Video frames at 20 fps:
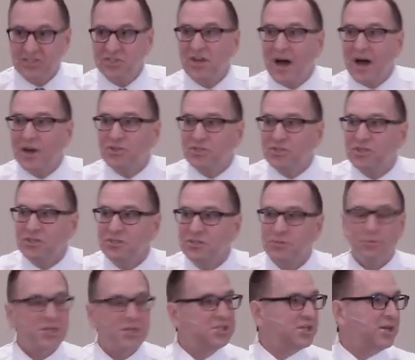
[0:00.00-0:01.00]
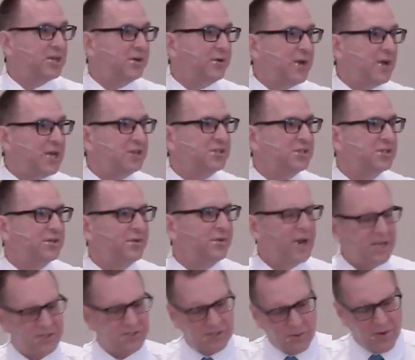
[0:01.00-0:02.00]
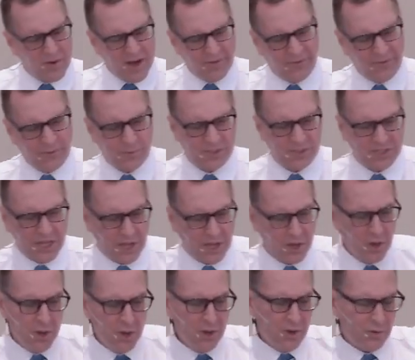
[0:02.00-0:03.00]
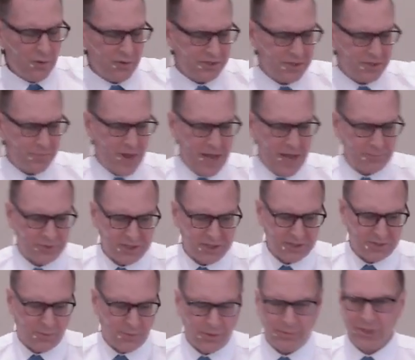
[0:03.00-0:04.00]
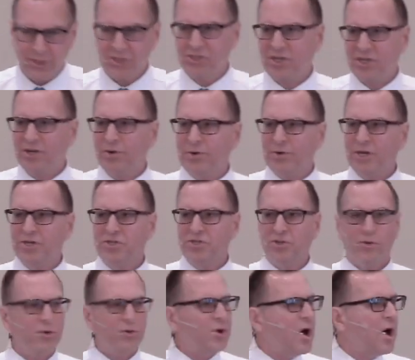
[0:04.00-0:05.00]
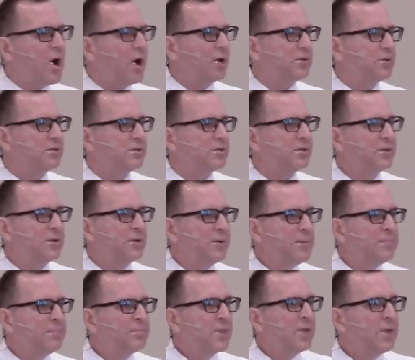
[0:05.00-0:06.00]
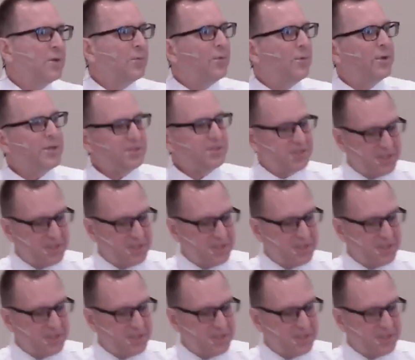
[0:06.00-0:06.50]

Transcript: not just regeneration, right? So often we say, well, it baptismal regeneration or not? Well, it's